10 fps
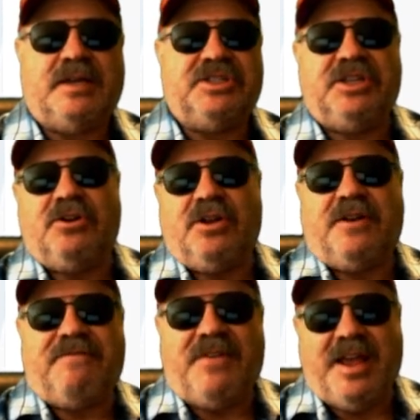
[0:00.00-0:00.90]
centered on
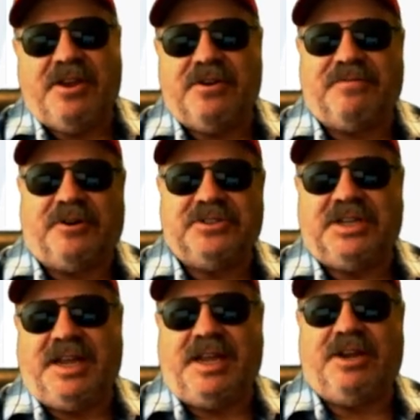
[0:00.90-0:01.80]
a fake
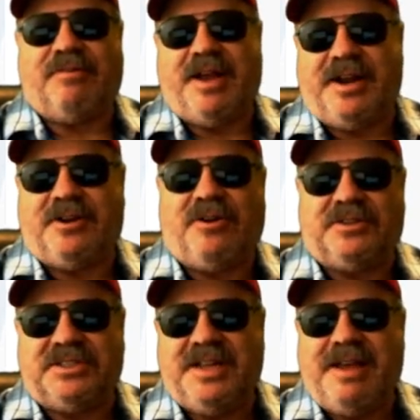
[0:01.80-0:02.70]
university he created
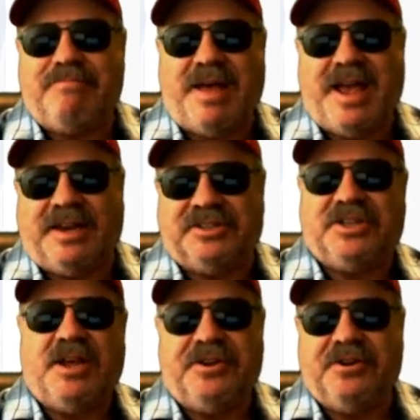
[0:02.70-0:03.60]
called St.
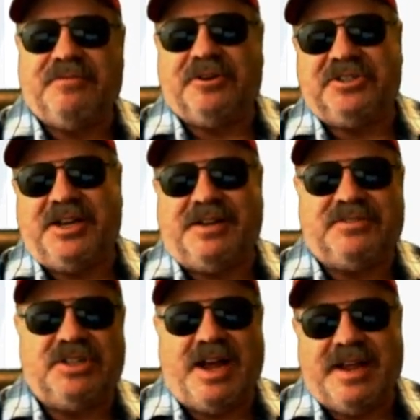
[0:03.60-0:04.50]
Magnus University of
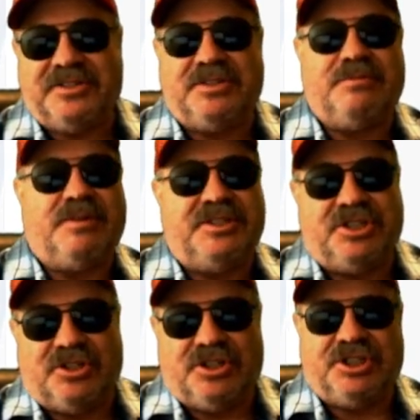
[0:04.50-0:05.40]
Science and
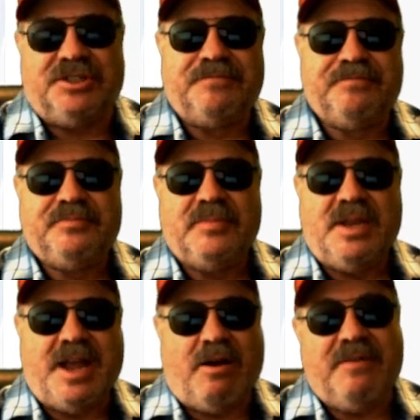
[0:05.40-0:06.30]
Research.
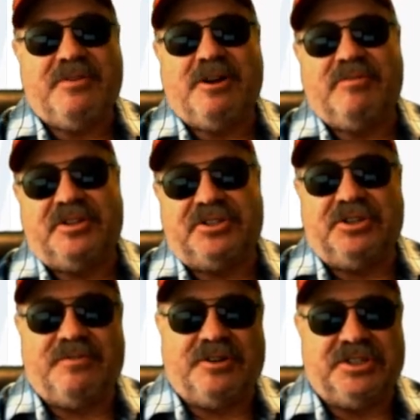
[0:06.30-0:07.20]
Now, I've covered this
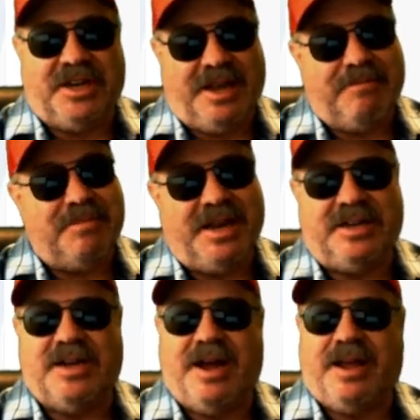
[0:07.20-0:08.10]
university many
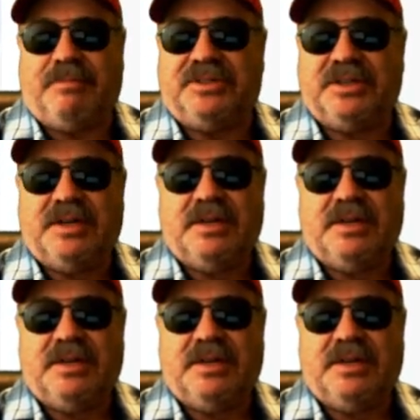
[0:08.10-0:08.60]
times.